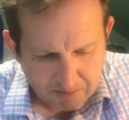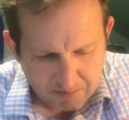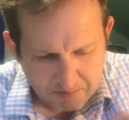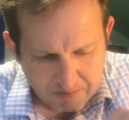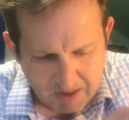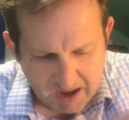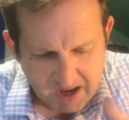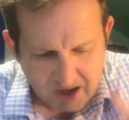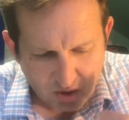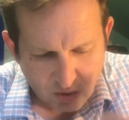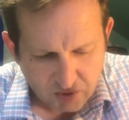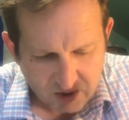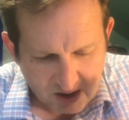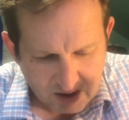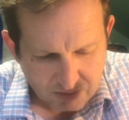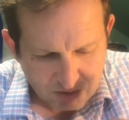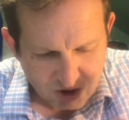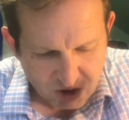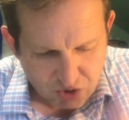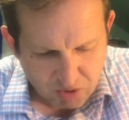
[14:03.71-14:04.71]
make when it
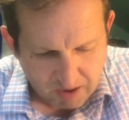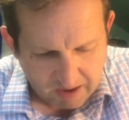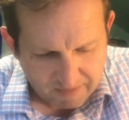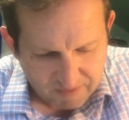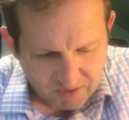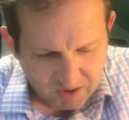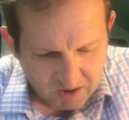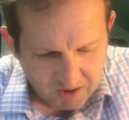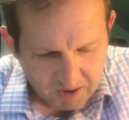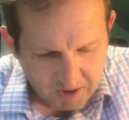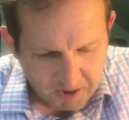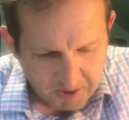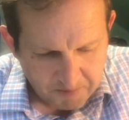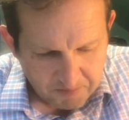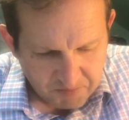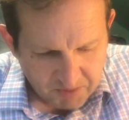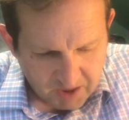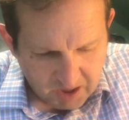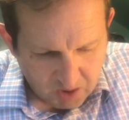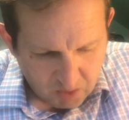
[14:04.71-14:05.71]
comes to treifa.
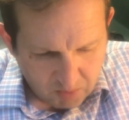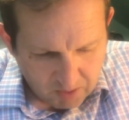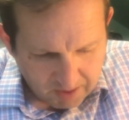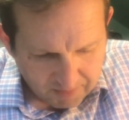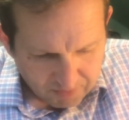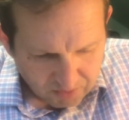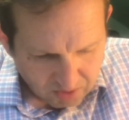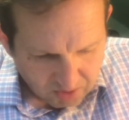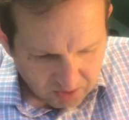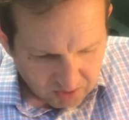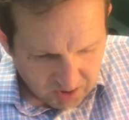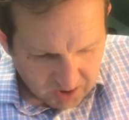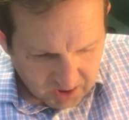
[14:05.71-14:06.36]
However,